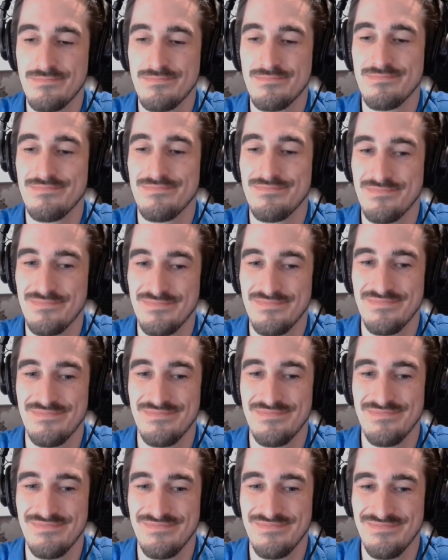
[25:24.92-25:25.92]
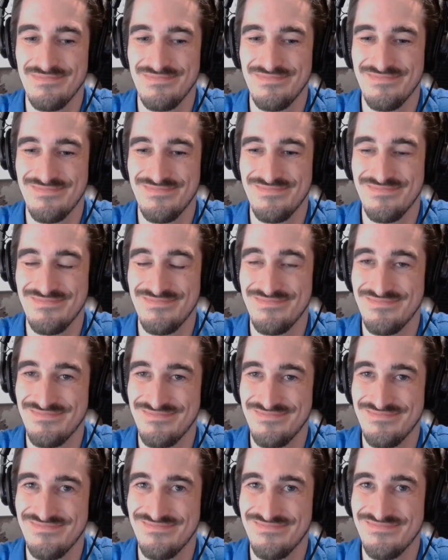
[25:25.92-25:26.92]

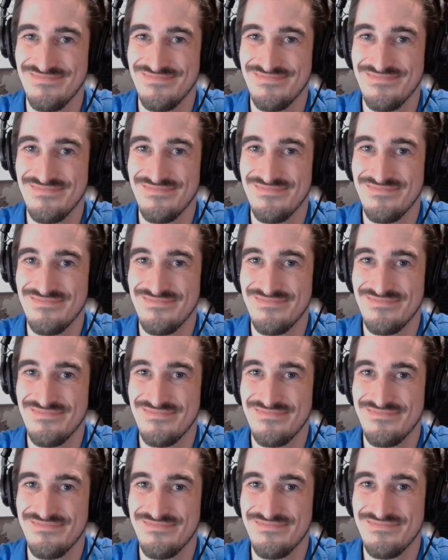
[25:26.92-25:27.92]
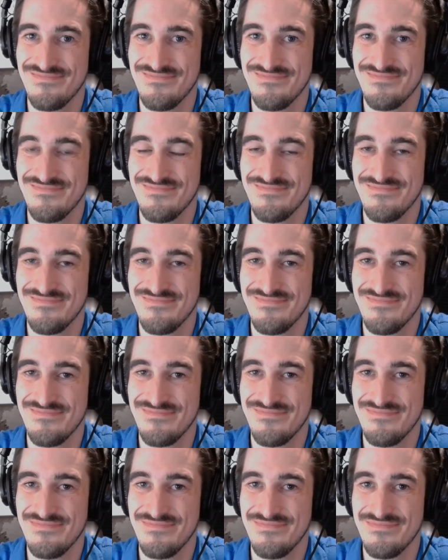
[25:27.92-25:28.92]

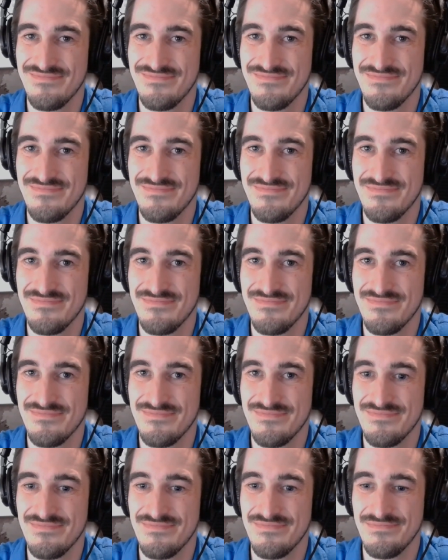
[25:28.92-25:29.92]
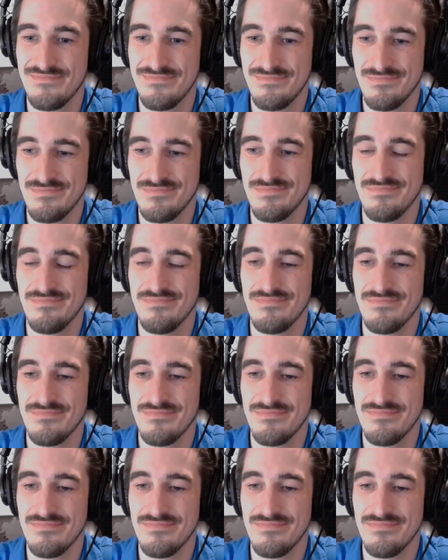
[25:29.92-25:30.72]
(silent)